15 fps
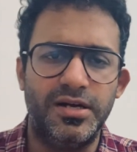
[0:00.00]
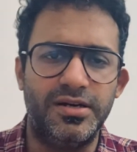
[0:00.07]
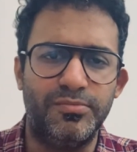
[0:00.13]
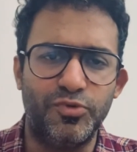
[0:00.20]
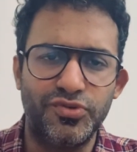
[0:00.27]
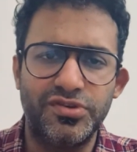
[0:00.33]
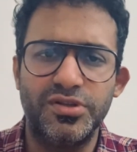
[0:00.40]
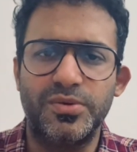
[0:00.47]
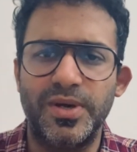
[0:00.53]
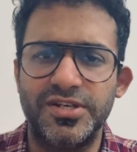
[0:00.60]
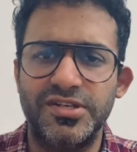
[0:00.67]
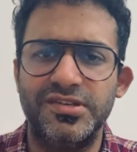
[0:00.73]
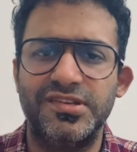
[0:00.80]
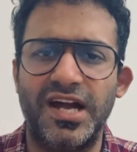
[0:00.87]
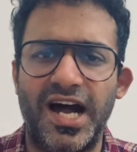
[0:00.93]
Most of the
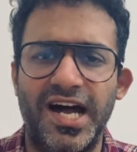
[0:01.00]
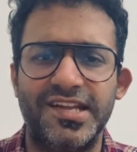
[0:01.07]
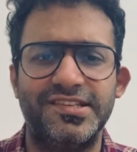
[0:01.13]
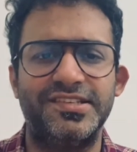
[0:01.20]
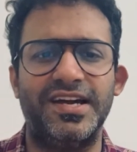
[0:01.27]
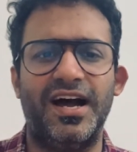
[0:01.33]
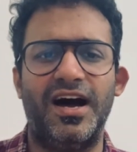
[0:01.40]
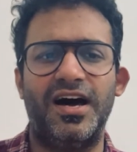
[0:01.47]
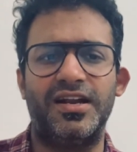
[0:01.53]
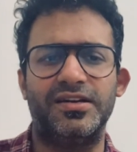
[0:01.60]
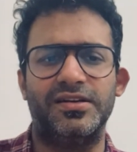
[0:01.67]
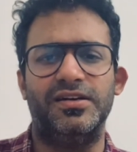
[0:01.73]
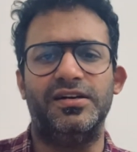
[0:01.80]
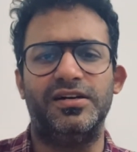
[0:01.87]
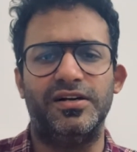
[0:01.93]
questions asked
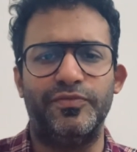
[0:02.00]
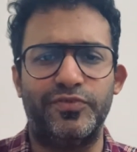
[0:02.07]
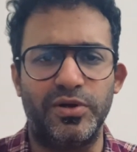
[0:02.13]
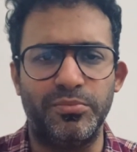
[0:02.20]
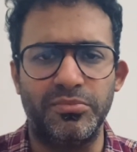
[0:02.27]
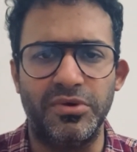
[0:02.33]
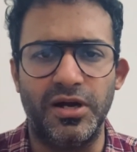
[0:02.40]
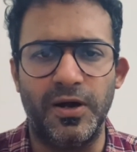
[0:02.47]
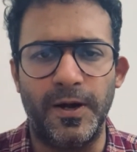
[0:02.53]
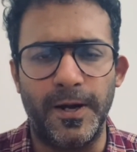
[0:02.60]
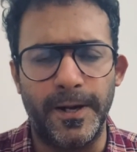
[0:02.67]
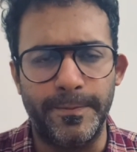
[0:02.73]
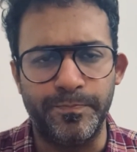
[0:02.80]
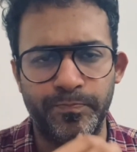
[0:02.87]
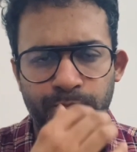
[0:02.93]
are
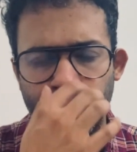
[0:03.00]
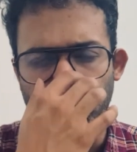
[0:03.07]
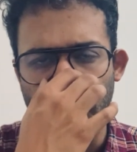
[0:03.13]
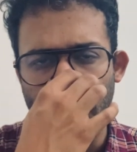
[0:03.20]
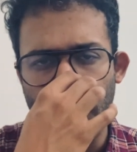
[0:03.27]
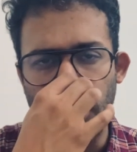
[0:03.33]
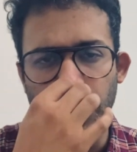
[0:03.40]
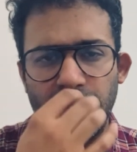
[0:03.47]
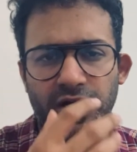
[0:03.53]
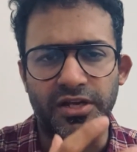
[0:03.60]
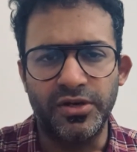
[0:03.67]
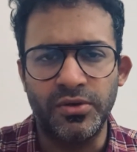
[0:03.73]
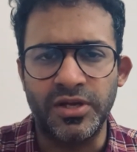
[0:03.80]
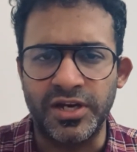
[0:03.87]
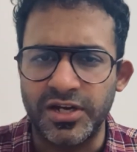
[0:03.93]
from
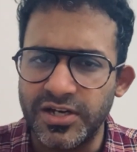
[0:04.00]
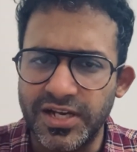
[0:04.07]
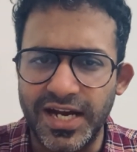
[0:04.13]
current